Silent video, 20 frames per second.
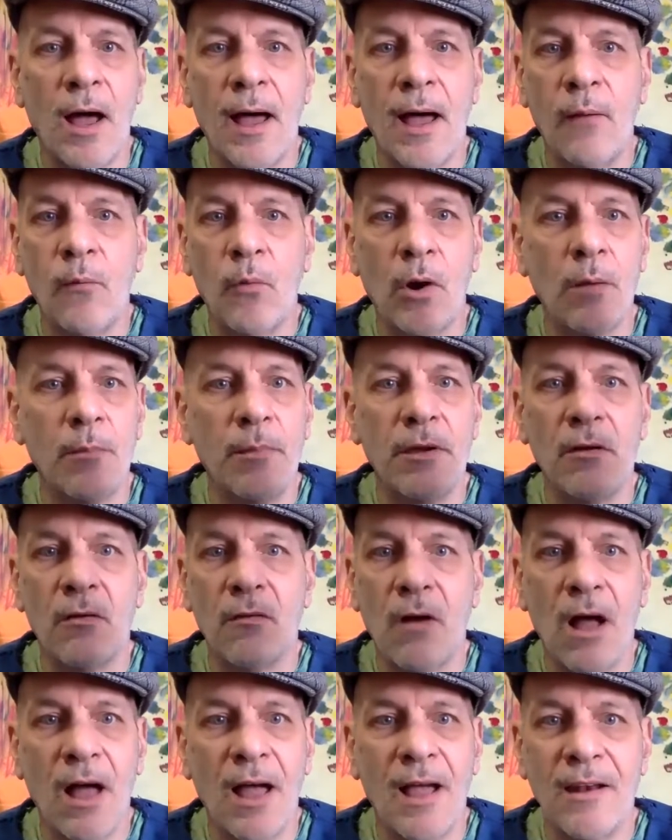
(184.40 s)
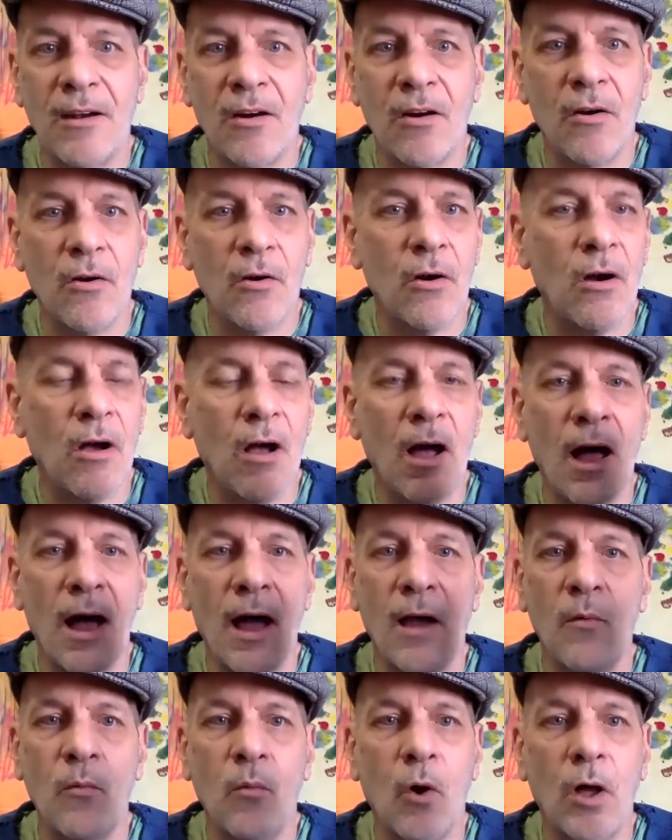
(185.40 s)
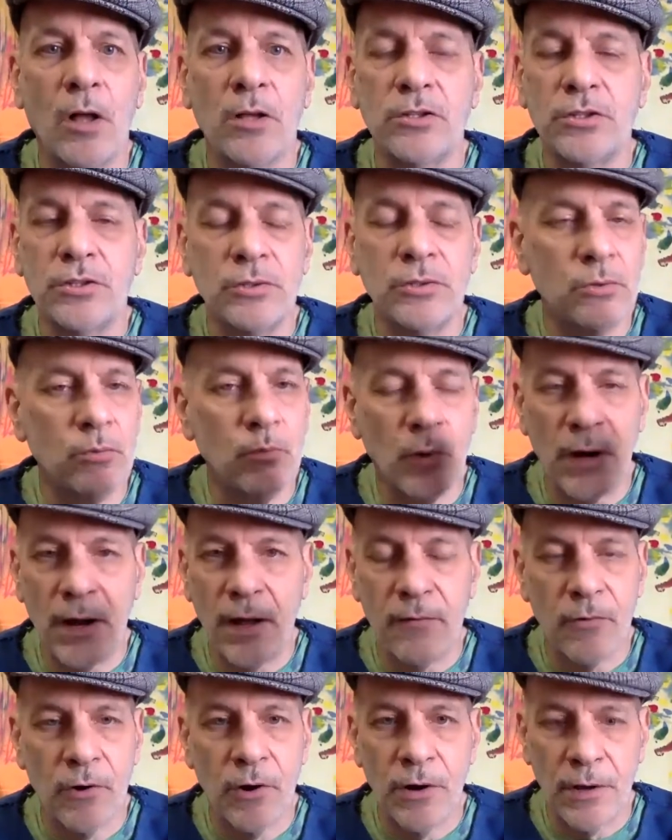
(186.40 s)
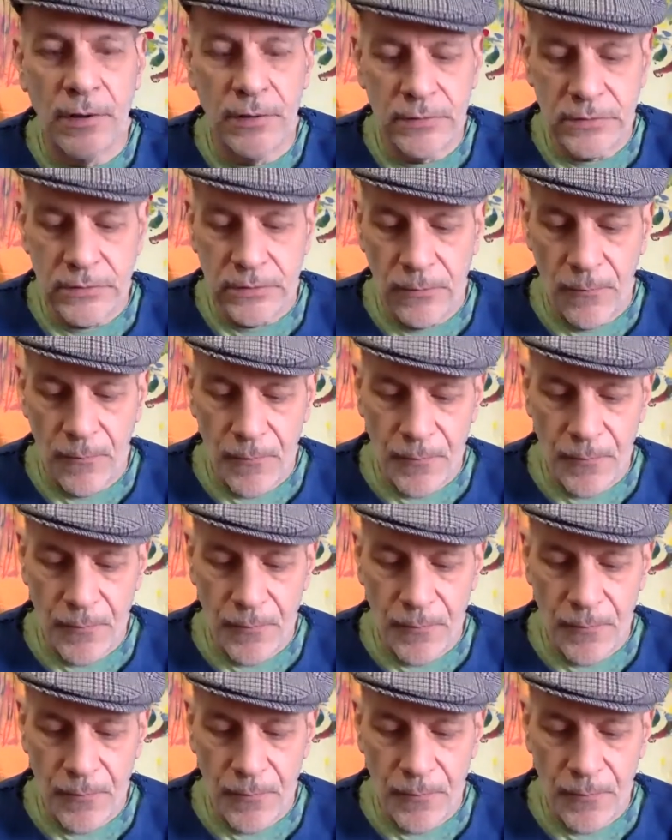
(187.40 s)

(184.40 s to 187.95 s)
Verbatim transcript: I want to be a writer, or I want to, whatever it is.